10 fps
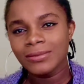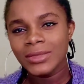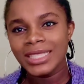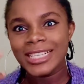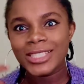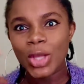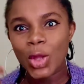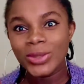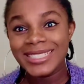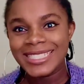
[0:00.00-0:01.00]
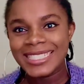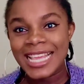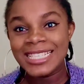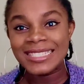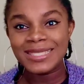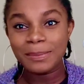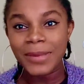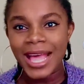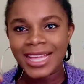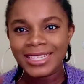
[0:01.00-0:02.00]
Let's call the sense
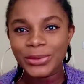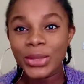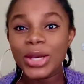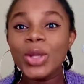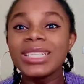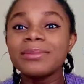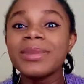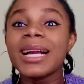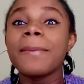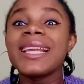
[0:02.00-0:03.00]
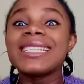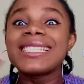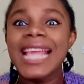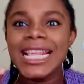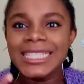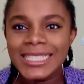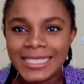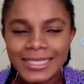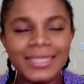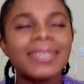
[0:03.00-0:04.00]
back. We're calling back my senses
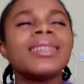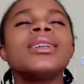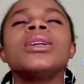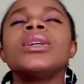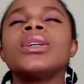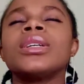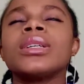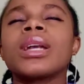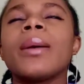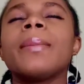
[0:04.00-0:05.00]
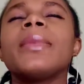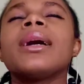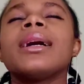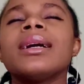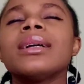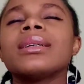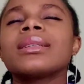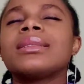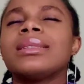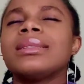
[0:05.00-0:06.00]
come back,
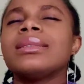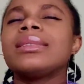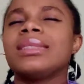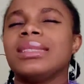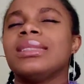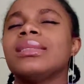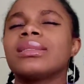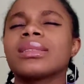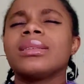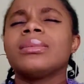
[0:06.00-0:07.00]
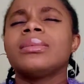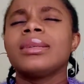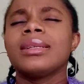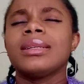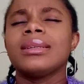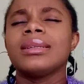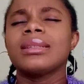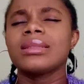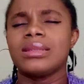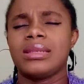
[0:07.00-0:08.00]
senses, come back,
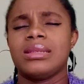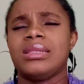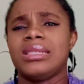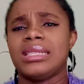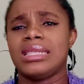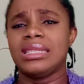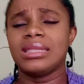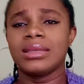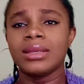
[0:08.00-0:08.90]
senses.